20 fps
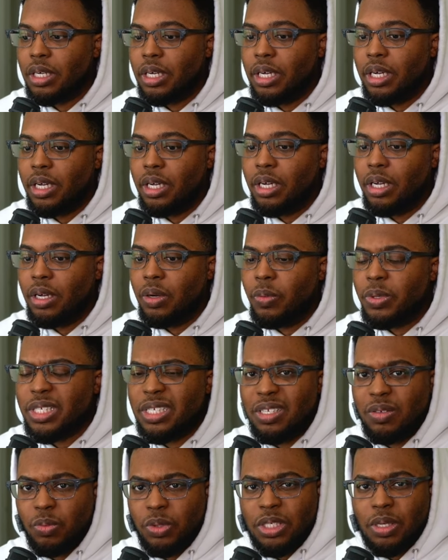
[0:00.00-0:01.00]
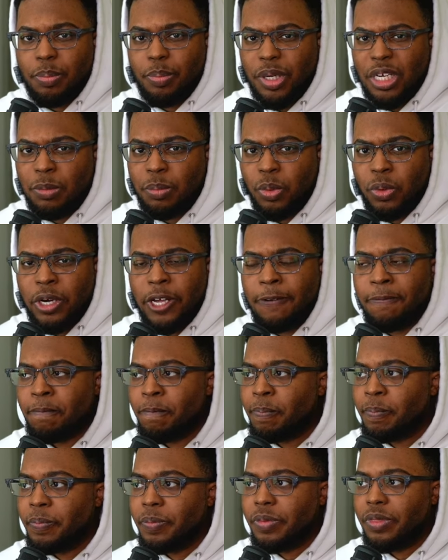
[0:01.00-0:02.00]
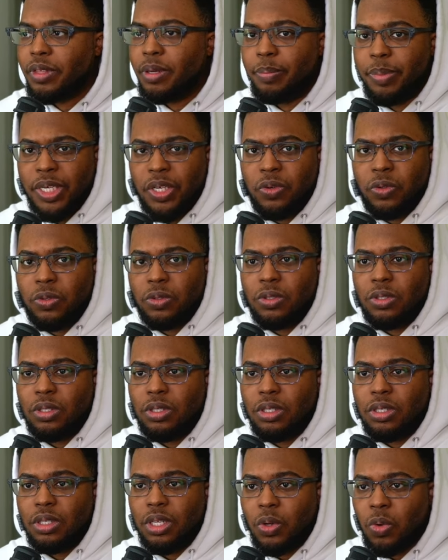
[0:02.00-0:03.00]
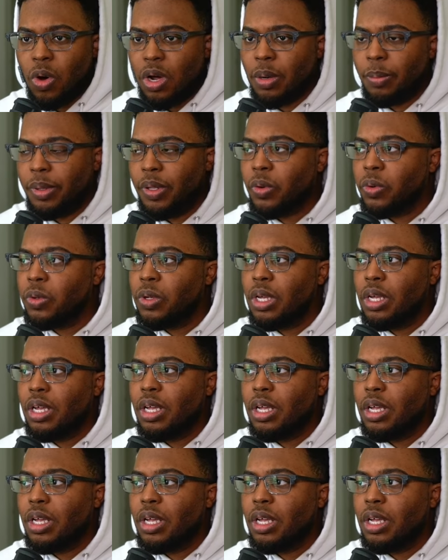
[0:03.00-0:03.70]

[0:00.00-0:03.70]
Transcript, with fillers: uh was it was it Bug Boy, the beetle, the quantum beetle.